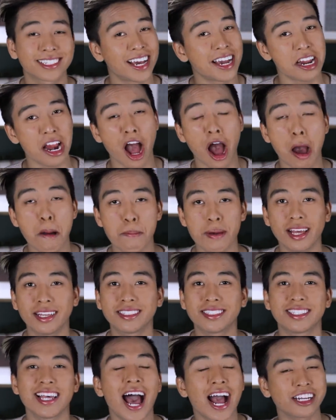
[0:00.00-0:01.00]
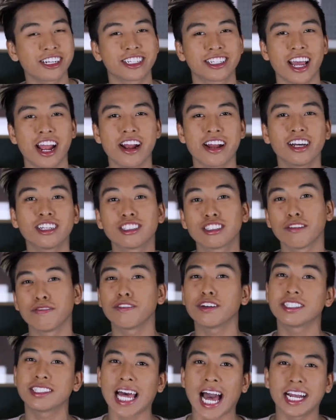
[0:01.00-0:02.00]
sign up is Sagittarius. So
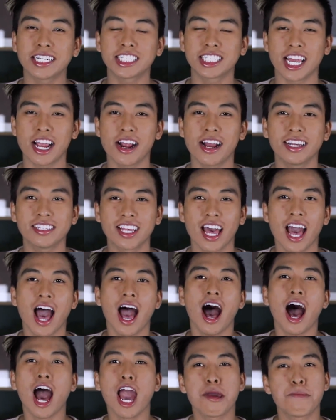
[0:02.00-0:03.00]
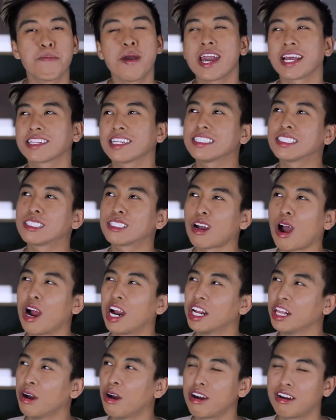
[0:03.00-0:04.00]
for Sagittarius, I picked the
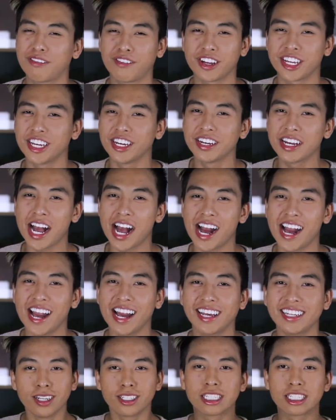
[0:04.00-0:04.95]
Star-Lord for you guys.